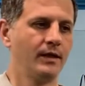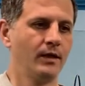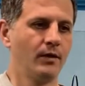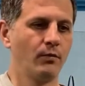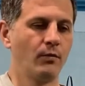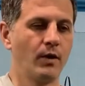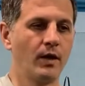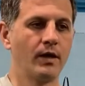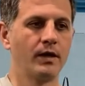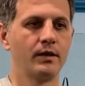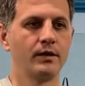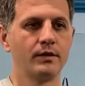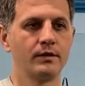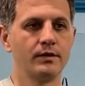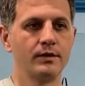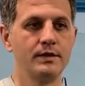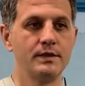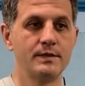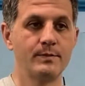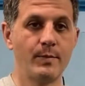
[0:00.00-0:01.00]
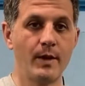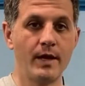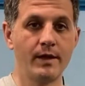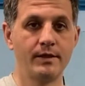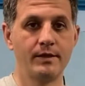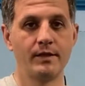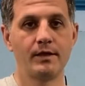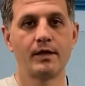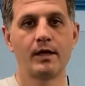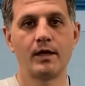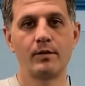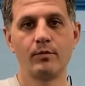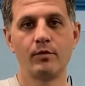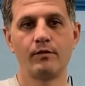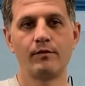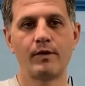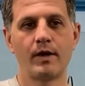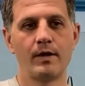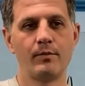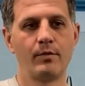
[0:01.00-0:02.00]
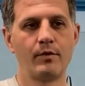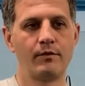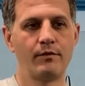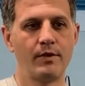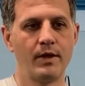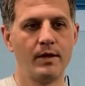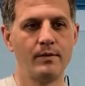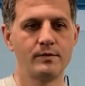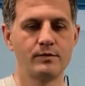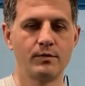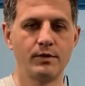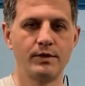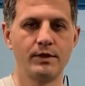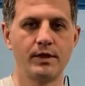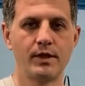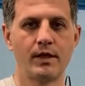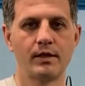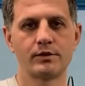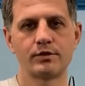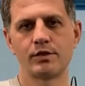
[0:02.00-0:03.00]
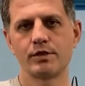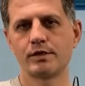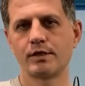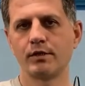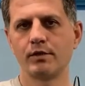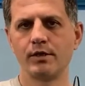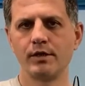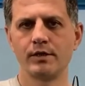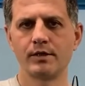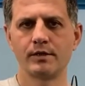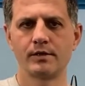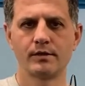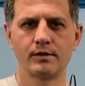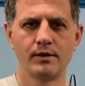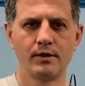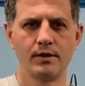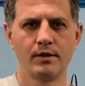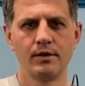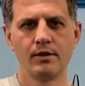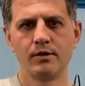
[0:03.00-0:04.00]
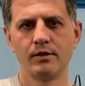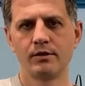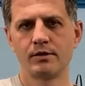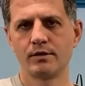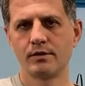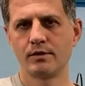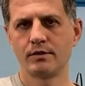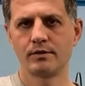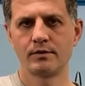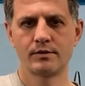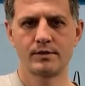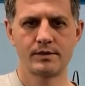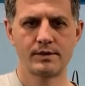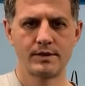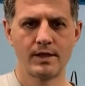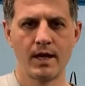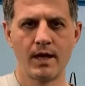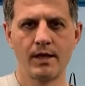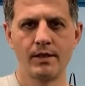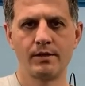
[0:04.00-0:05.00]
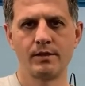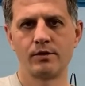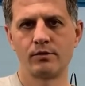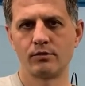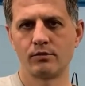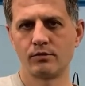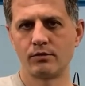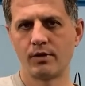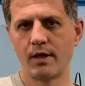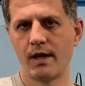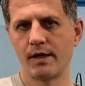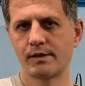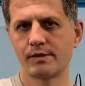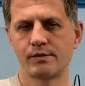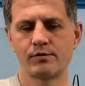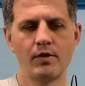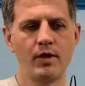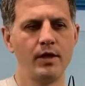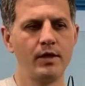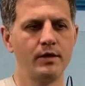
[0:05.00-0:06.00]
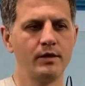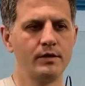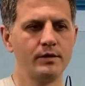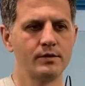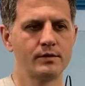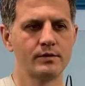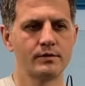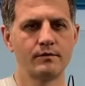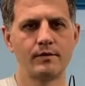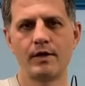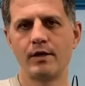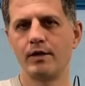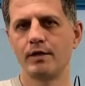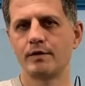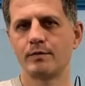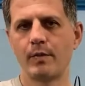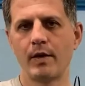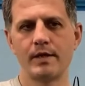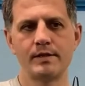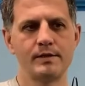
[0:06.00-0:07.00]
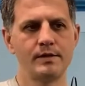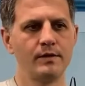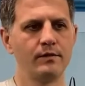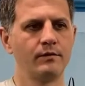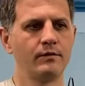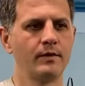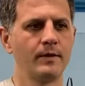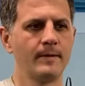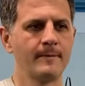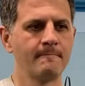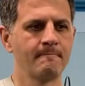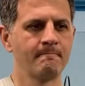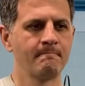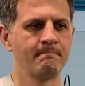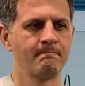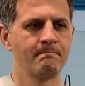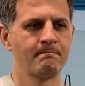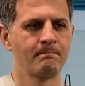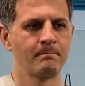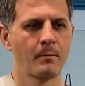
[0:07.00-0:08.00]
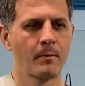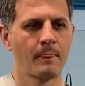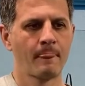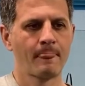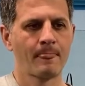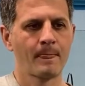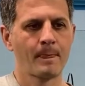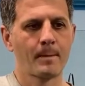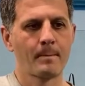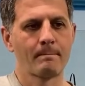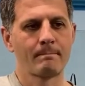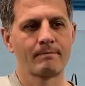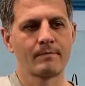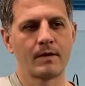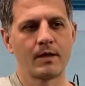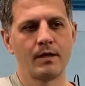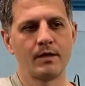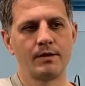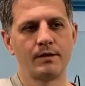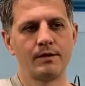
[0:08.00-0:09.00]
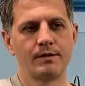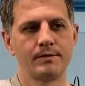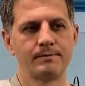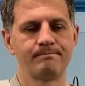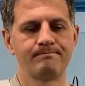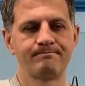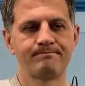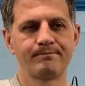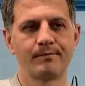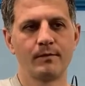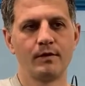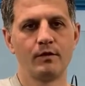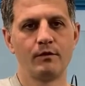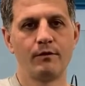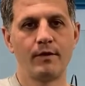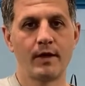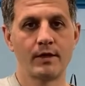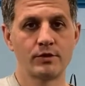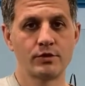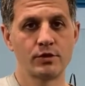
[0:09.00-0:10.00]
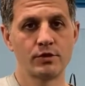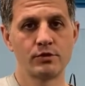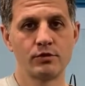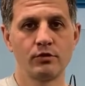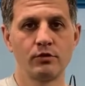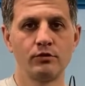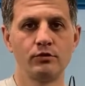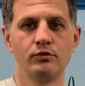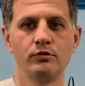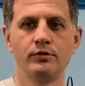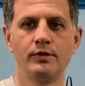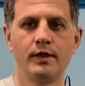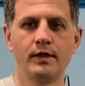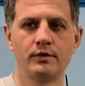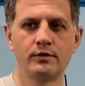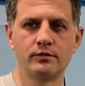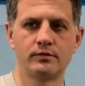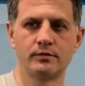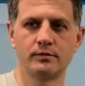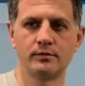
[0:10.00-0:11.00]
While inspecting carbon fiber frames with an ultrasonic scanner or X-ray is very expensive, and the factories don't do that,